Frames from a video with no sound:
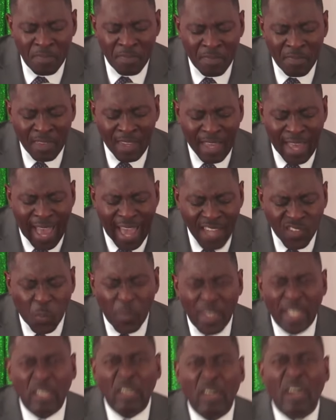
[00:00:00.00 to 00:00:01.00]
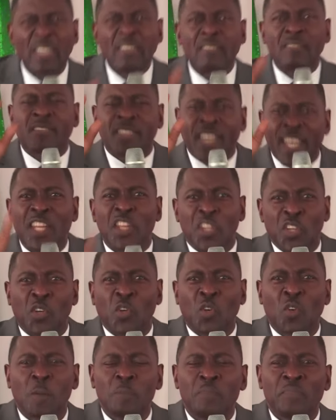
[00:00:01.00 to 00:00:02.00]
as we
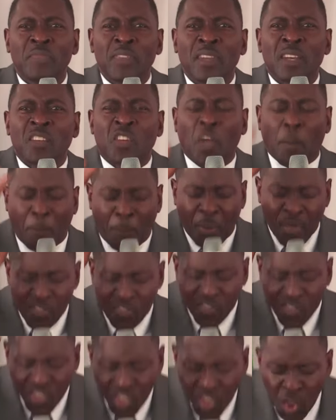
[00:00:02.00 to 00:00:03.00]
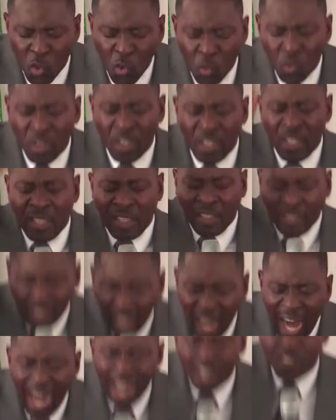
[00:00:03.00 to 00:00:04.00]
continue to pursue
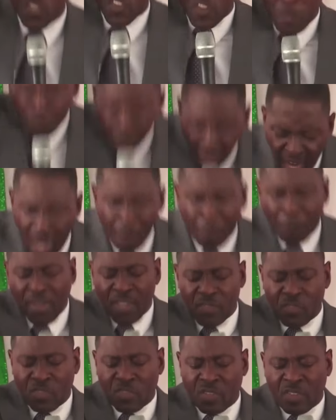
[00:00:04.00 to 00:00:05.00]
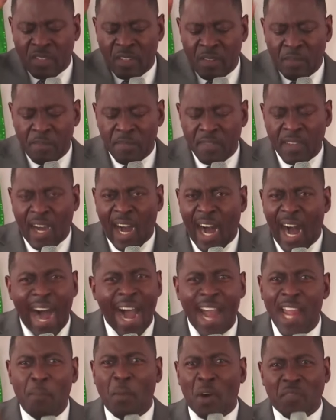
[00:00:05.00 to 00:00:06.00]
God's purpose. I
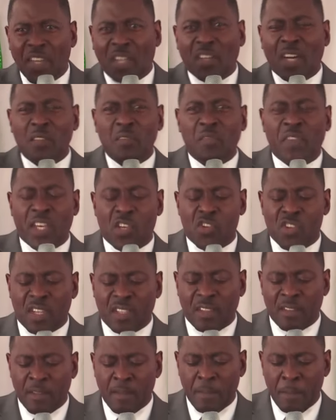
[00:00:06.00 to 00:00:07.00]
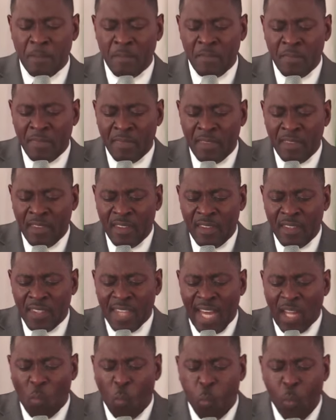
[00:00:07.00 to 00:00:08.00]
am of the conviction
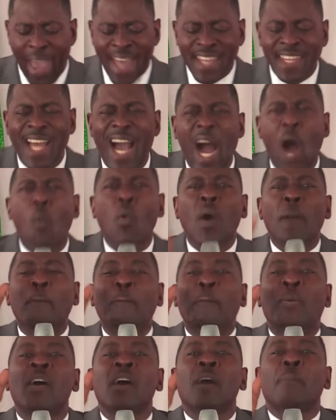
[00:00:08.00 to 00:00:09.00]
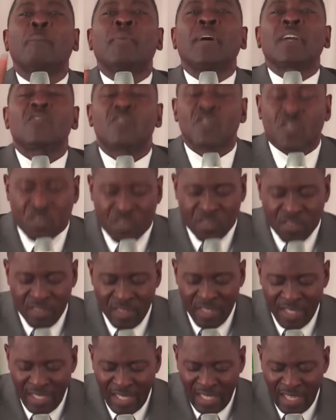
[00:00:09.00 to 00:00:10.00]
that when our purpose
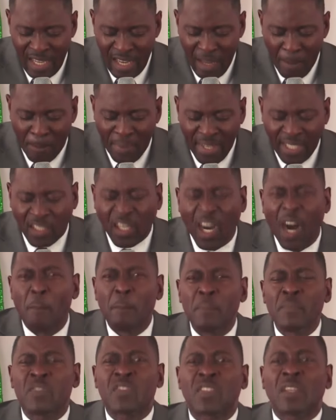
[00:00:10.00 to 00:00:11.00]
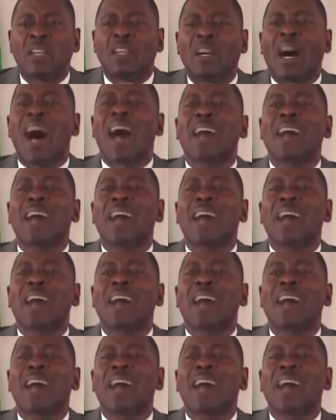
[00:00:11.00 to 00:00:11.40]
becomes God's